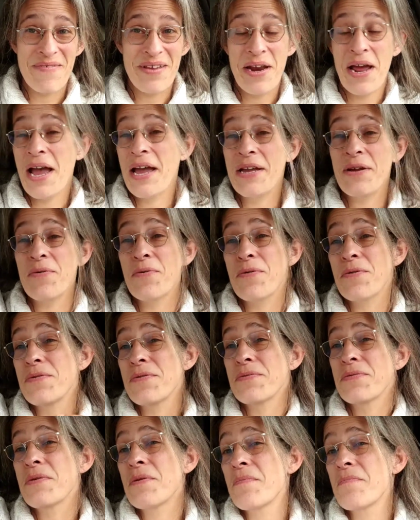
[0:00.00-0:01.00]
And I
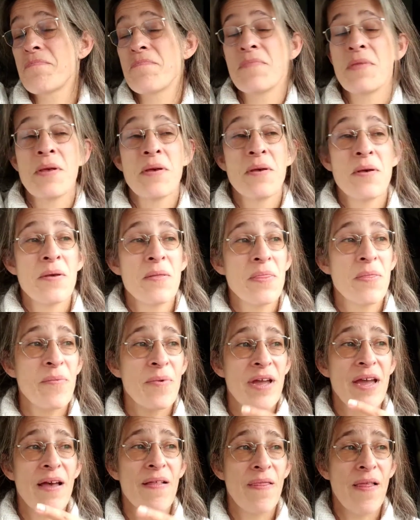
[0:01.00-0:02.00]
ordered them the
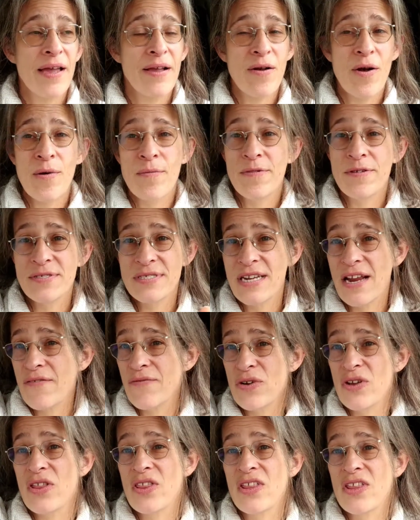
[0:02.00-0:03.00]
way I like almost
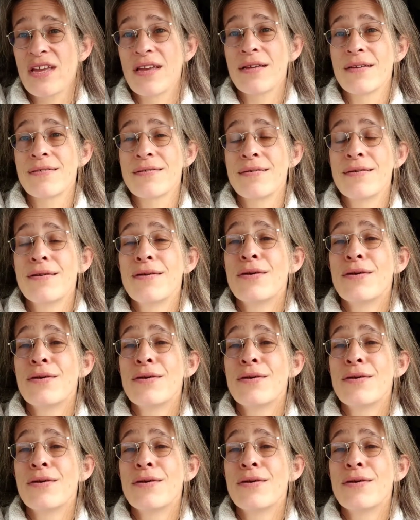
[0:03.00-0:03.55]
everything